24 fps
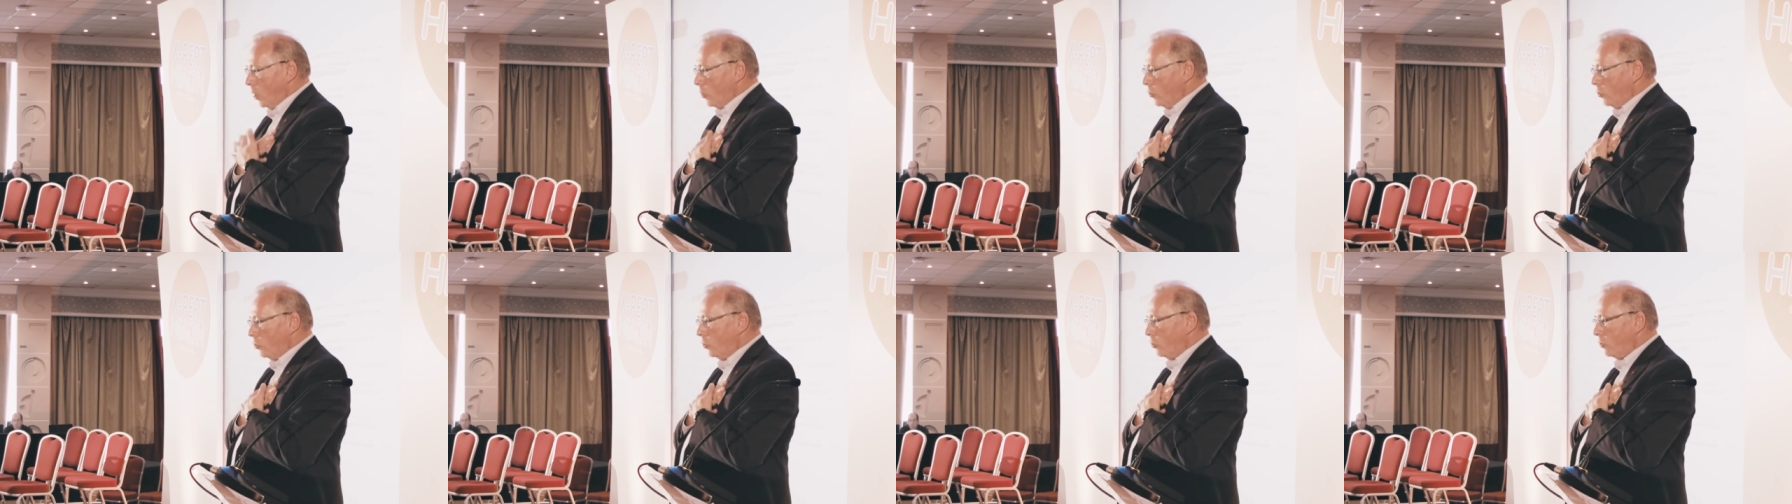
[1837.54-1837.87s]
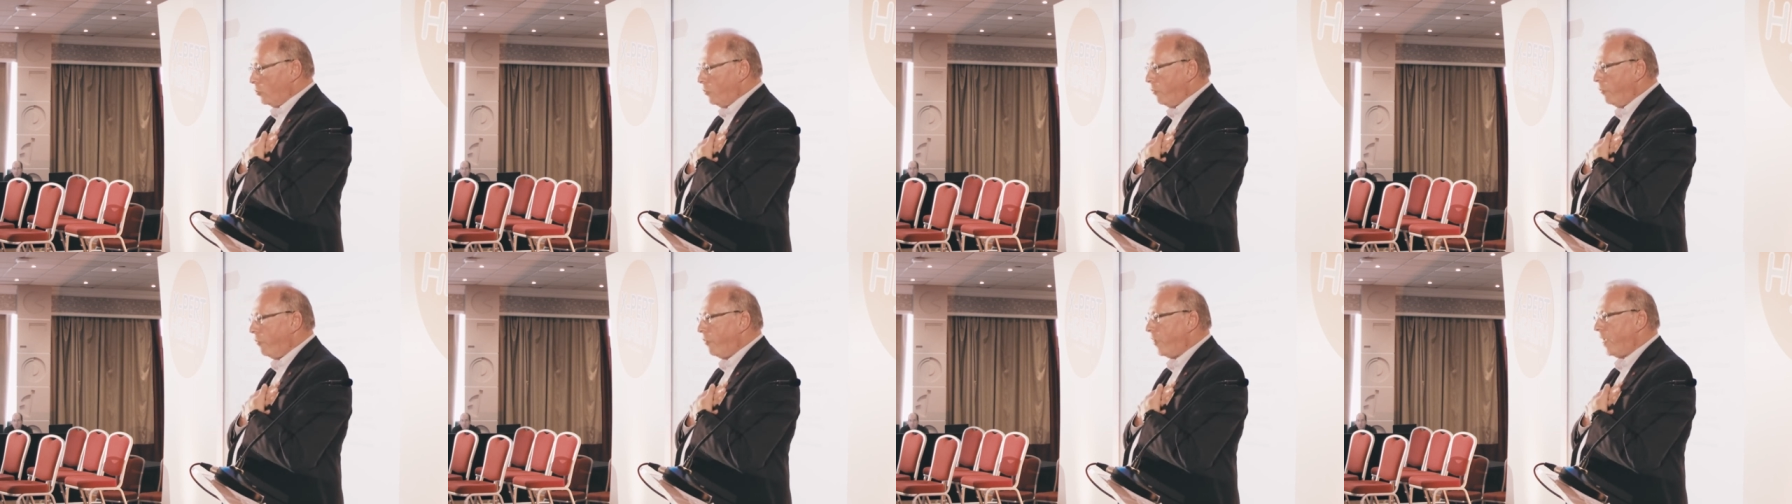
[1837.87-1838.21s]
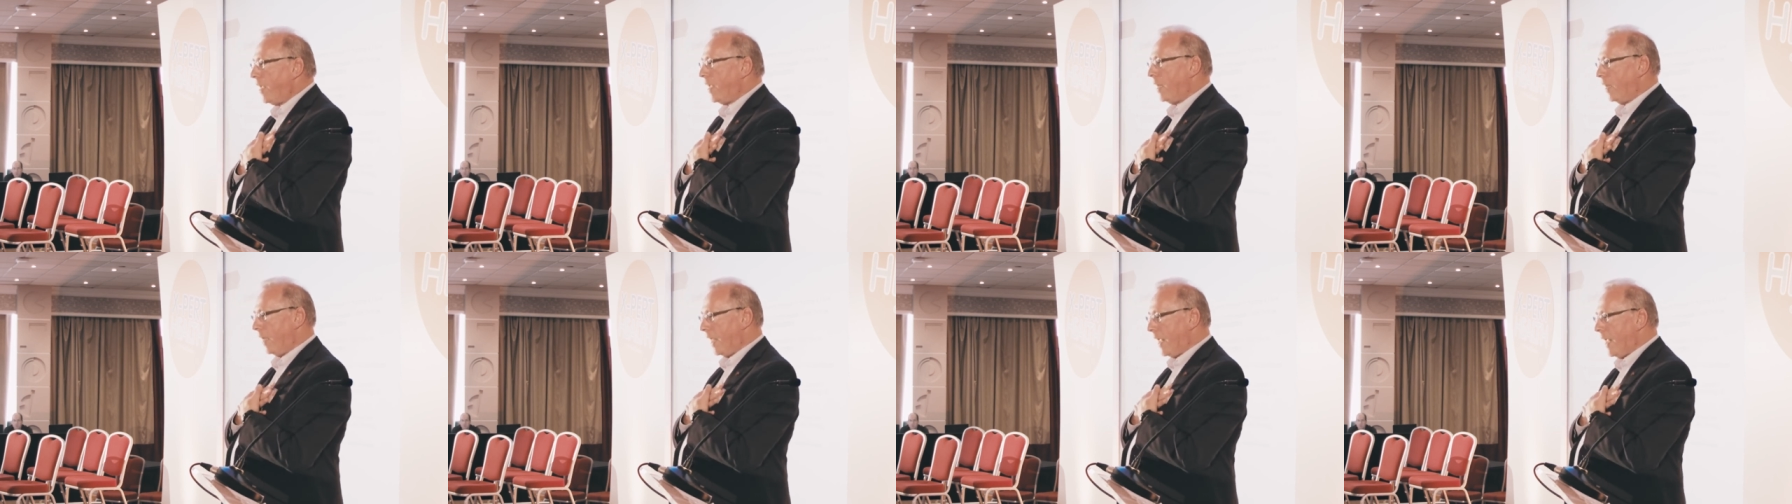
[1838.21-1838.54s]
just
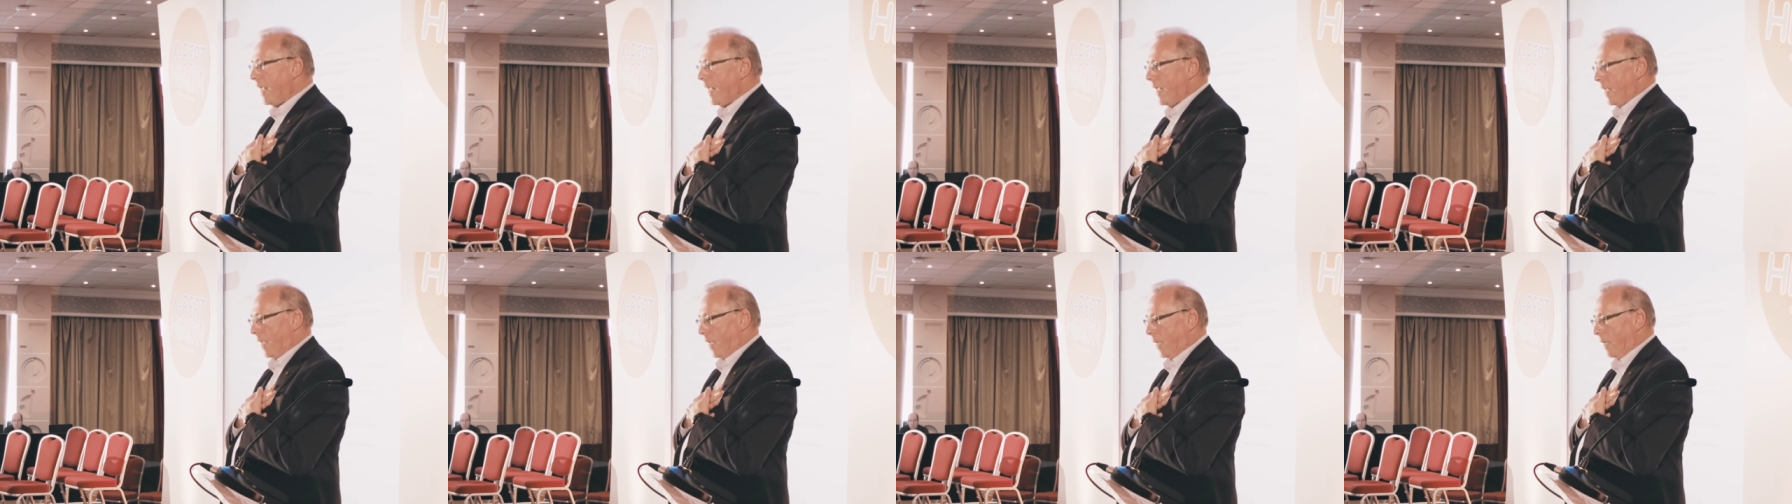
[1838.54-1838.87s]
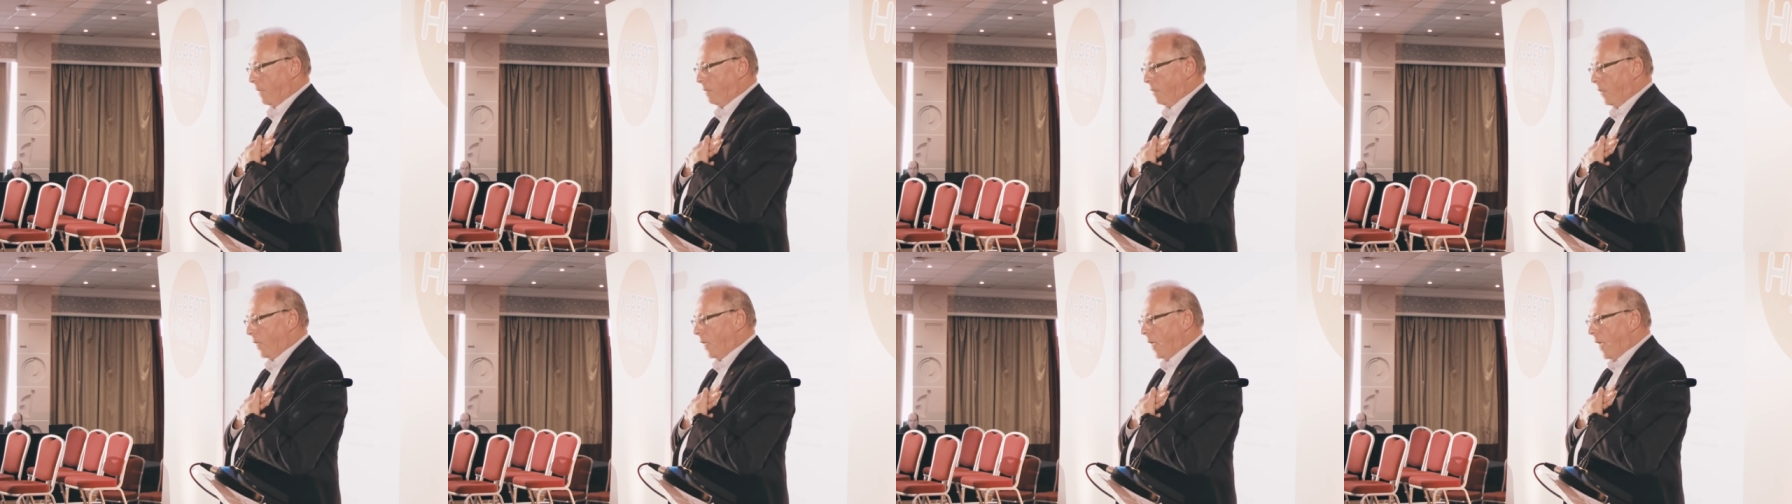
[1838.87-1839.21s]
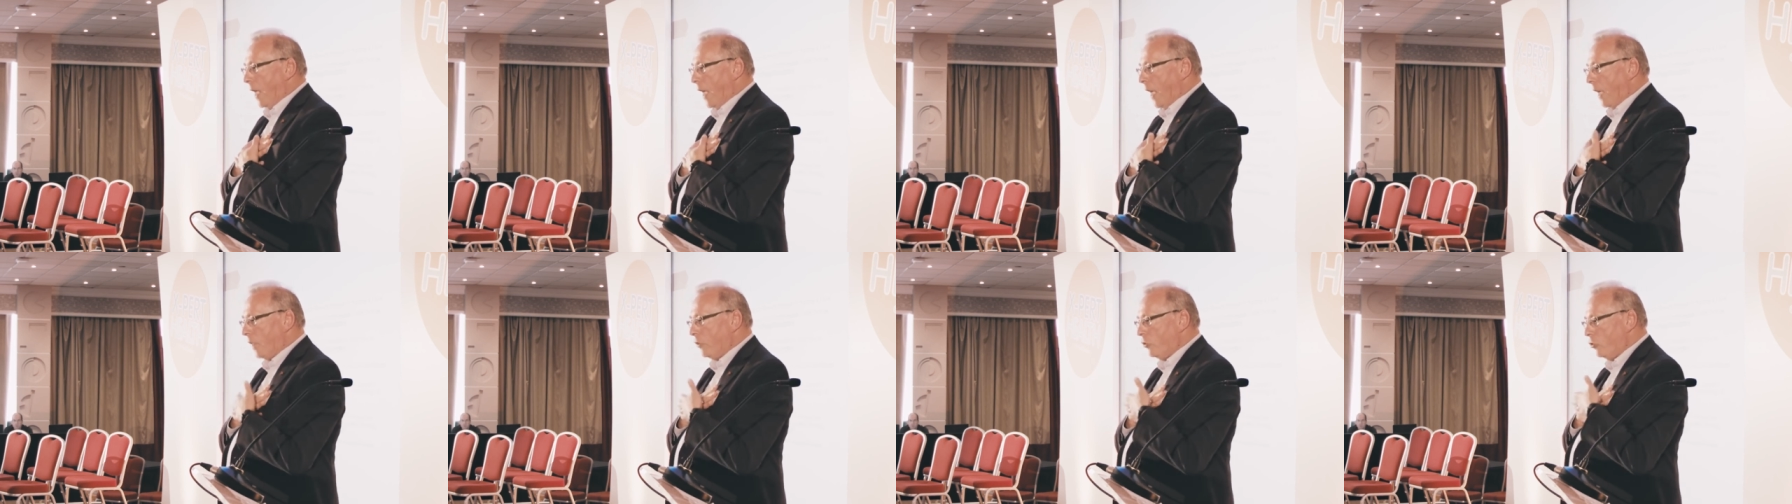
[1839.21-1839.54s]
feel here
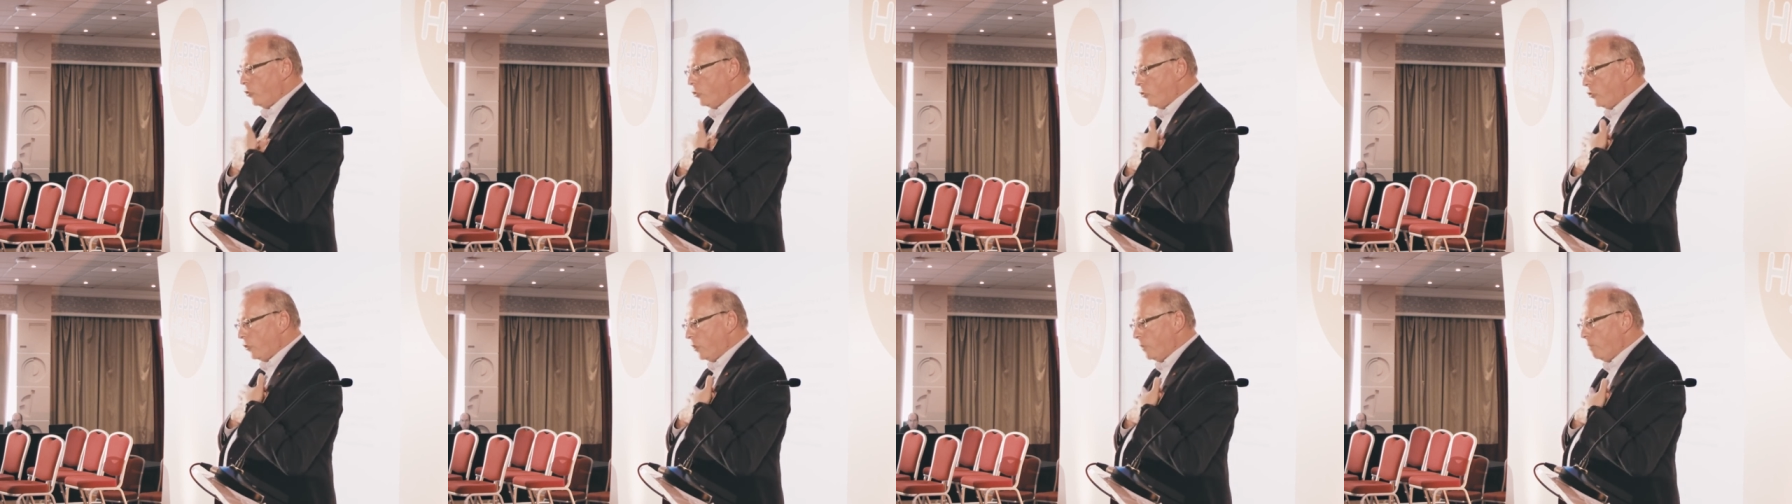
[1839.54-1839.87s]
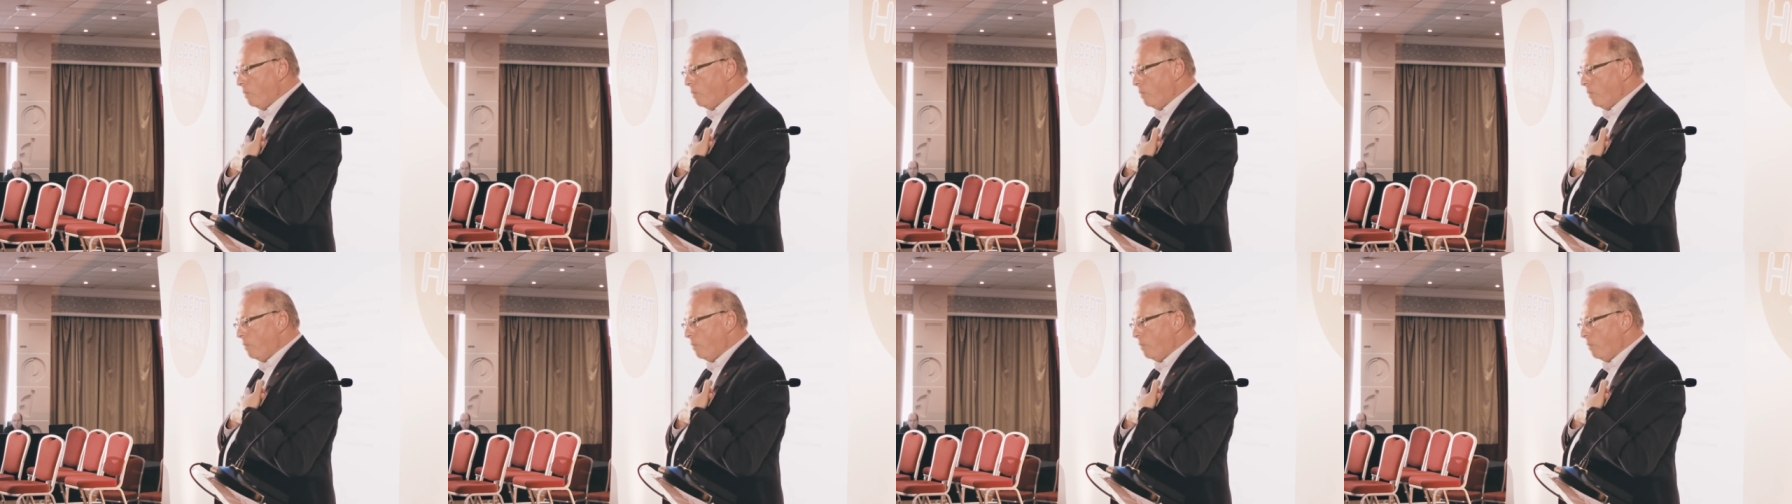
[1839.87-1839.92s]
and just